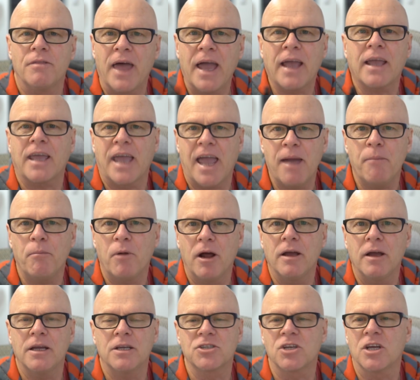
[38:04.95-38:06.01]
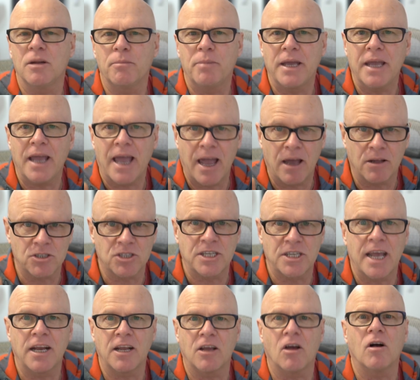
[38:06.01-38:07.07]
That camera is going to be
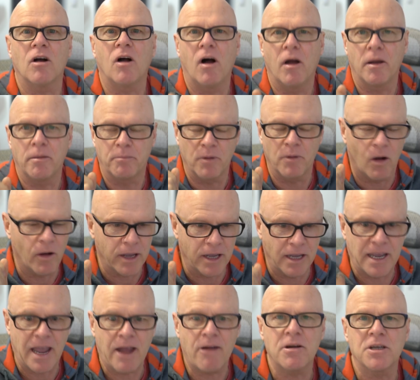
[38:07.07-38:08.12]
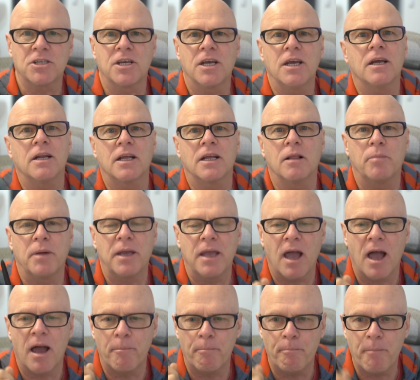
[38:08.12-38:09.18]
outstanding. I, I, I, can guarantee it. It'll
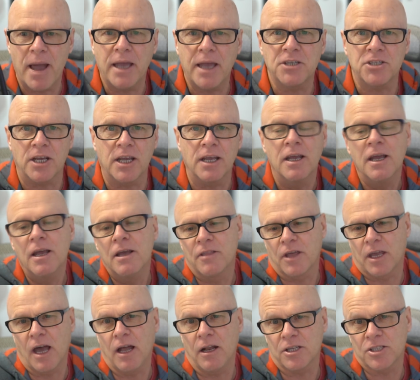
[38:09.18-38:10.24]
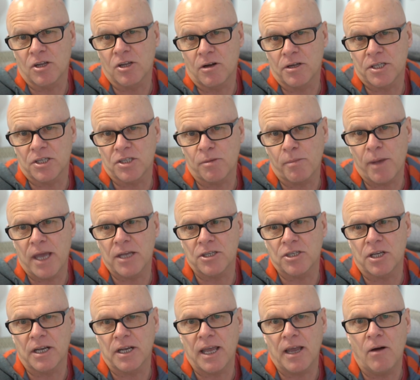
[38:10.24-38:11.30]
be amazing. The color science is
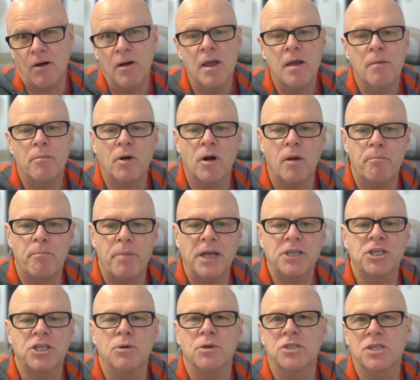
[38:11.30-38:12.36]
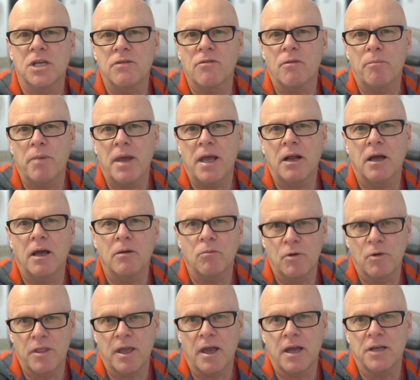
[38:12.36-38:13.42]
amazing now, but I bet you it's even
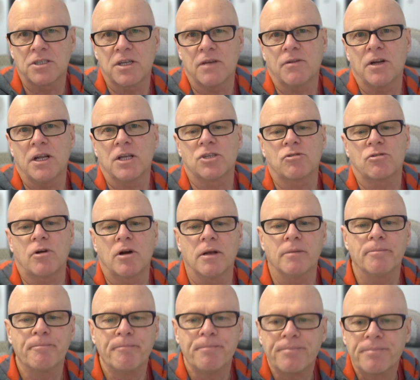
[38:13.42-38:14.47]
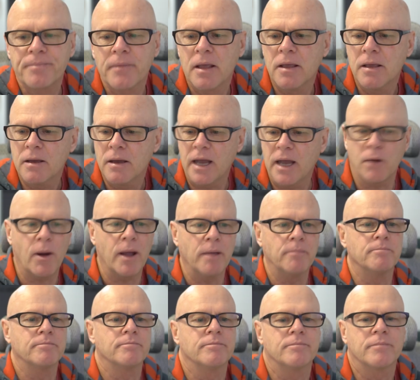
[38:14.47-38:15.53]
better with the A7S III.
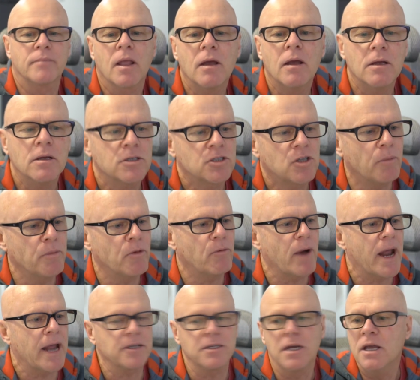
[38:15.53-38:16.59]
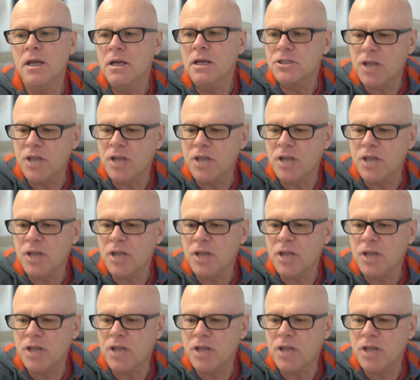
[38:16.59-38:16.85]
Anyway, stop the rant.